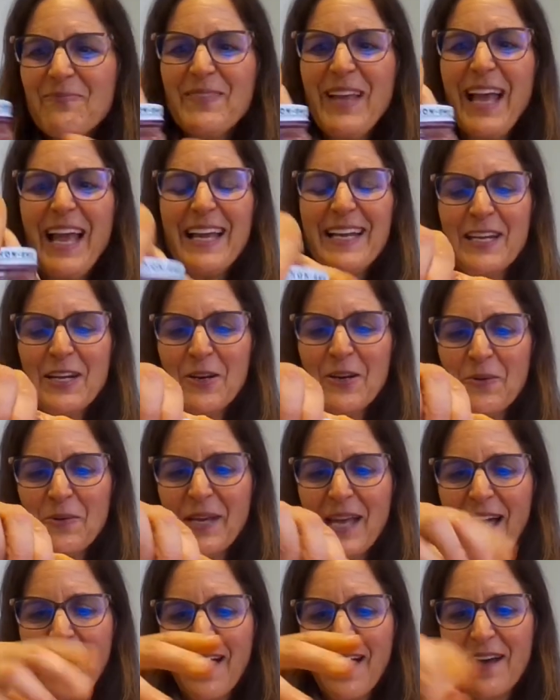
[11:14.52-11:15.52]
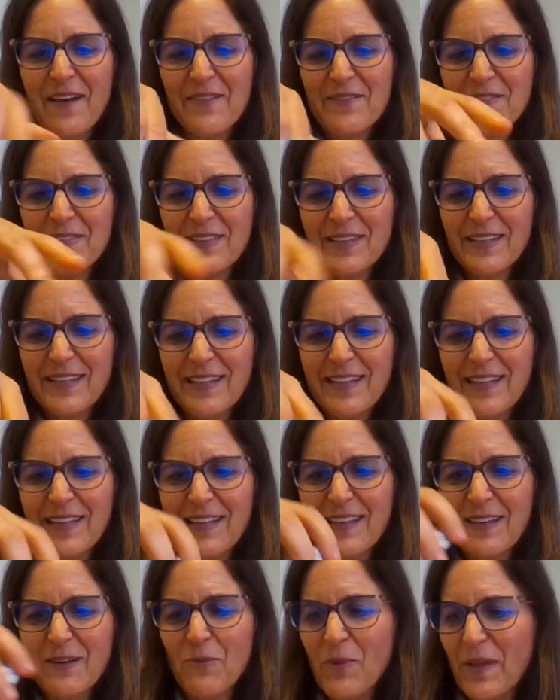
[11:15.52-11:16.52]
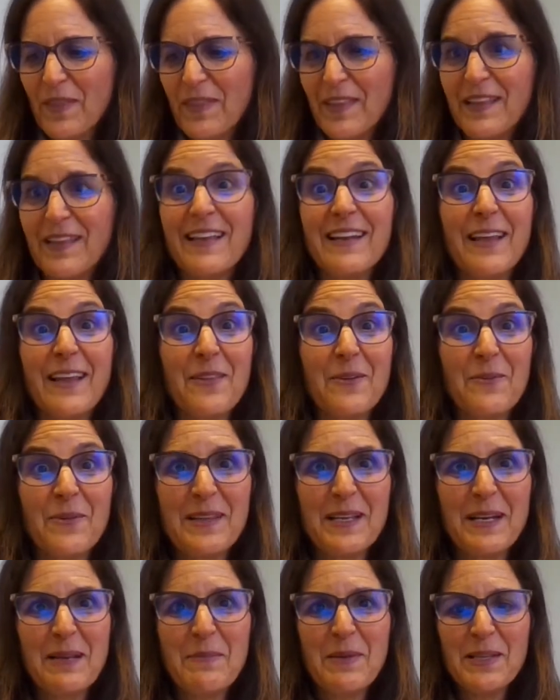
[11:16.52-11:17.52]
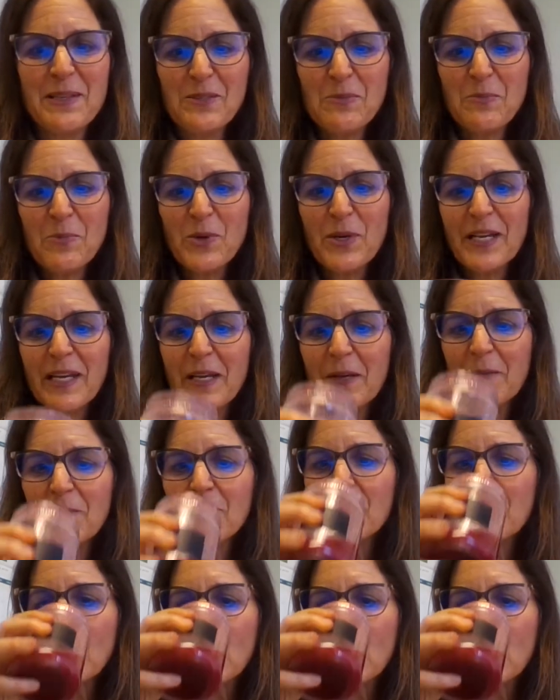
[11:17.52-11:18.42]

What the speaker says: And here we have another one that I made this morning.